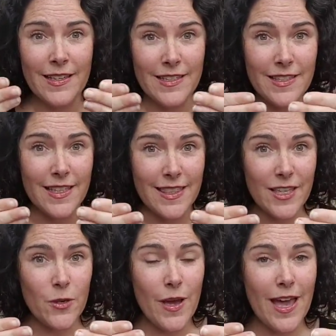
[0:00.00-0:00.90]
slit
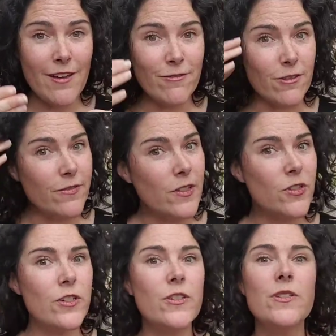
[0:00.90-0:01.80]
that you have for
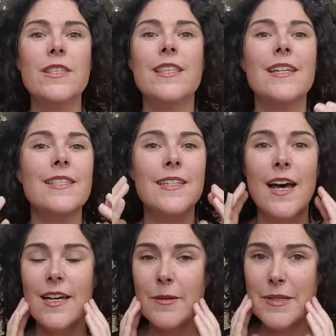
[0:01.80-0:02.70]
filters, then it's
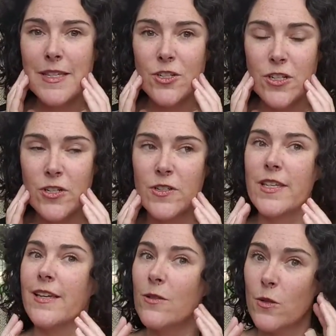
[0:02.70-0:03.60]
not going to be touching your
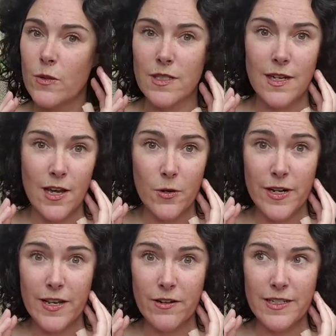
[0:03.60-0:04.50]
skin, so it's not
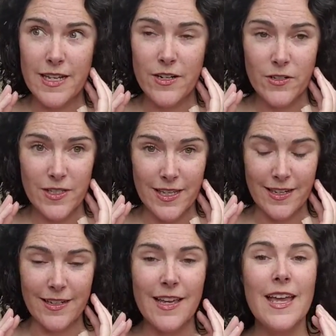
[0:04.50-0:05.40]
going to irritate your
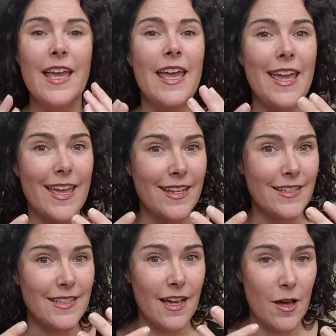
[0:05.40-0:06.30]
skin,
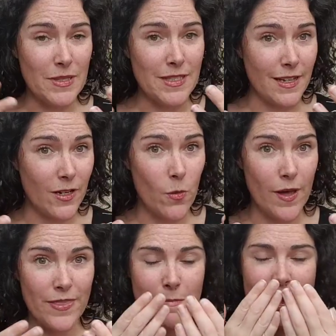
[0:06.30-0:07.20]
and it's not going to
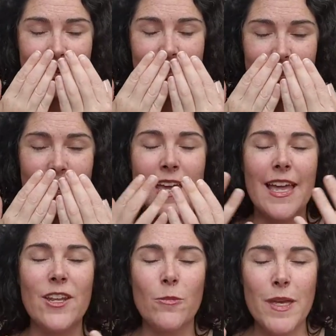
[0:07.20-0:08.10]
wet the mask,
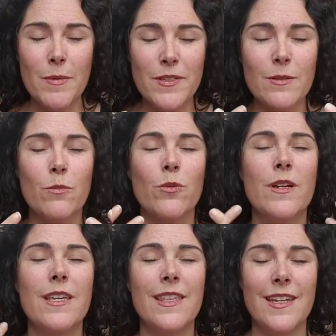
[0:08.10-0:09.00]
and you'll be able to
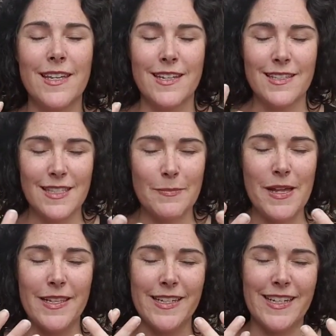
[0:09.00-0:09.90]
breathe it in and
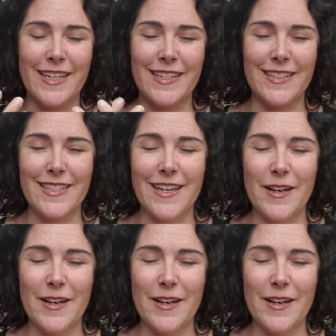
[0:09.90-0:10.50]
smell it and